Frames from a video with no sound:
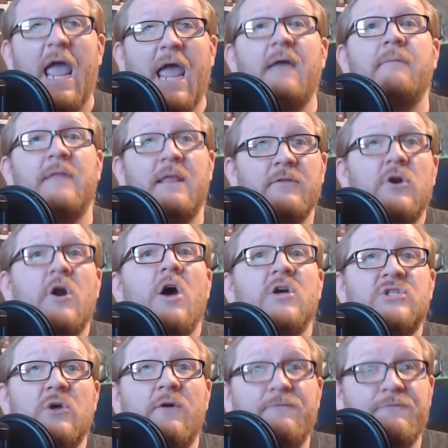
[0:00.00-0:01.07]
And then they're
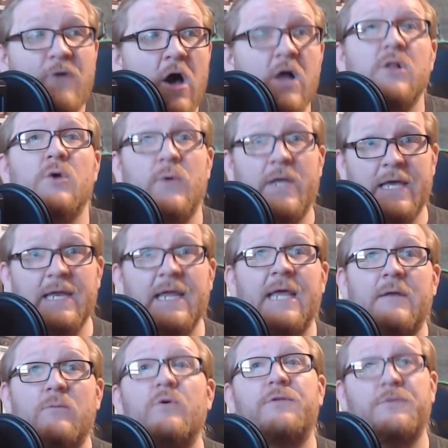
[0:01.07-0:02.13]
also following it
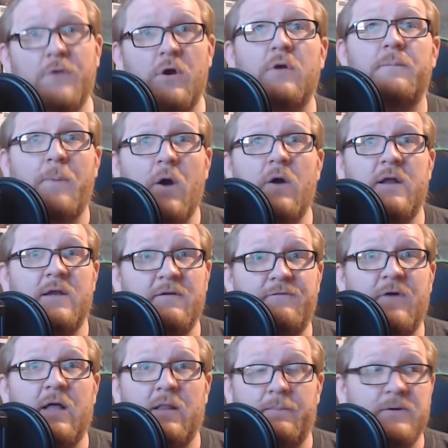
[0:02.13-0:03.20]
in with third-party
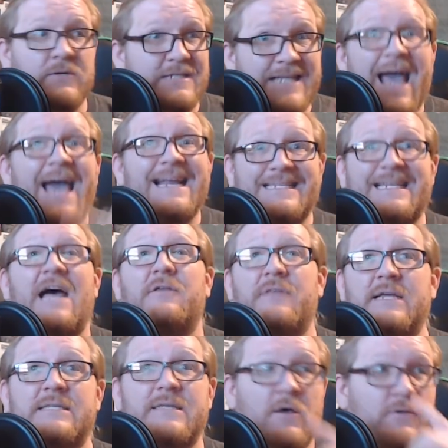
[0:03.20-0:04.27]
developers. That is how
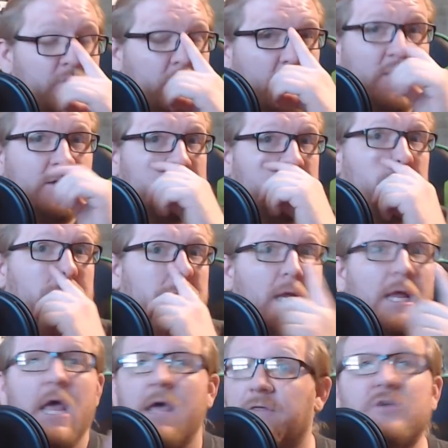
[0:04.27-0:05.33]
they sell their consoles.
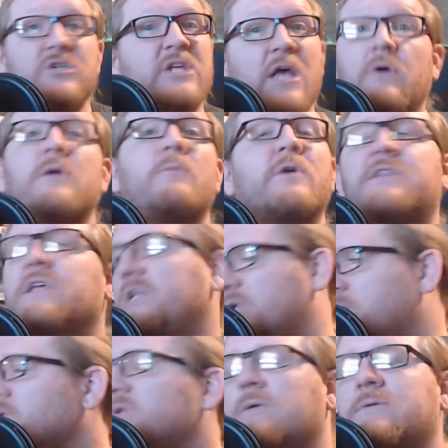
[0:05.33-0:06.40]
They're selling them with
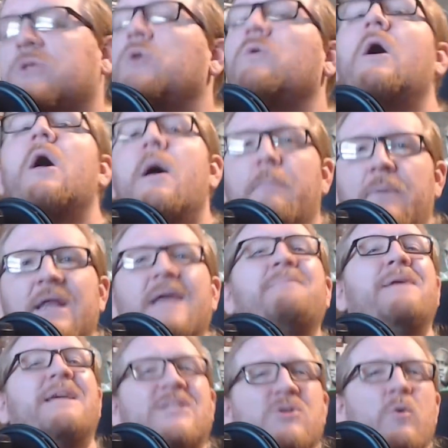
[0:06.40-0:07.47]
exclusives too. But
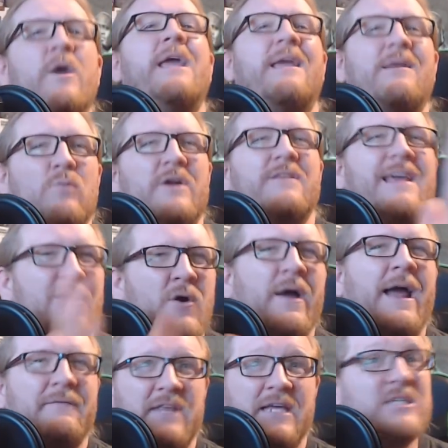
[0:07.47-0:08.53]
in between, where they
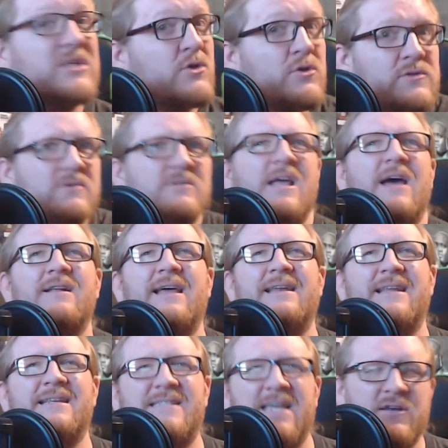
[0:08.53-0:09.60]
don't have the exclusives, kind of
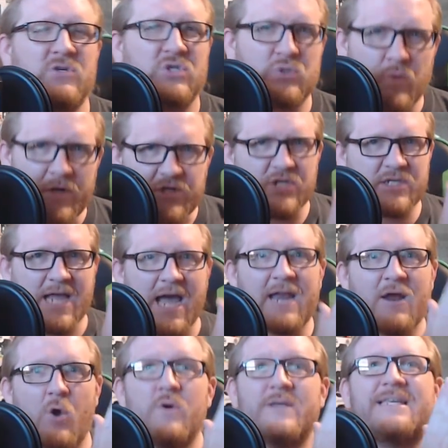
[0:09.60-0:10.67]
like Nintendo Switch is
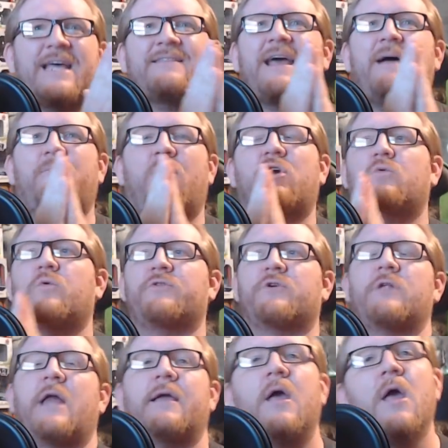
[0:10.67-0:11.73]
kind of always at that mark where
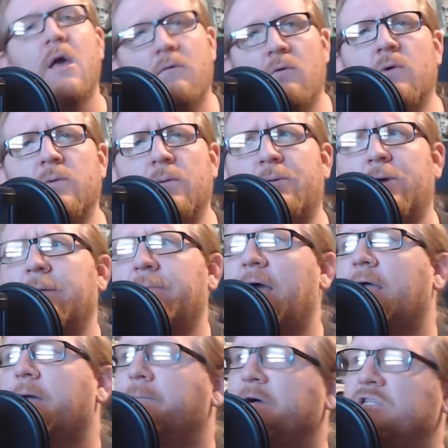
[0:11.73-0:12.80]
they're like, well, we'll bring
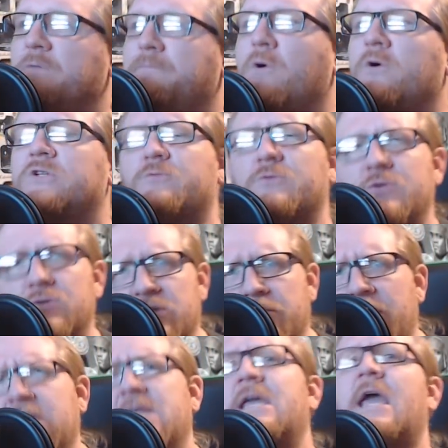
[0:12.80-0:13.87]
back a bunch of ports. We'll do some
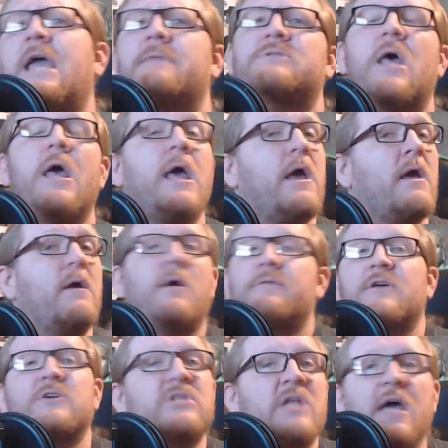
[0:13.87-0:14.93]
indie games.
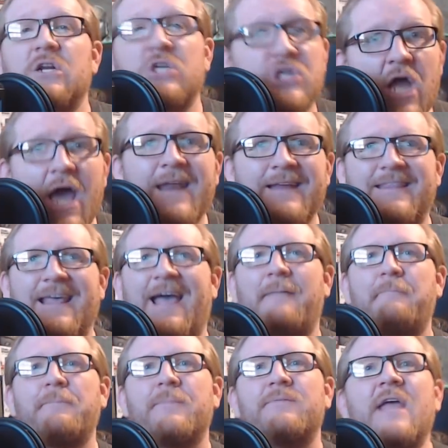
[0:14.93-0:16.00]
There's not a shot at that.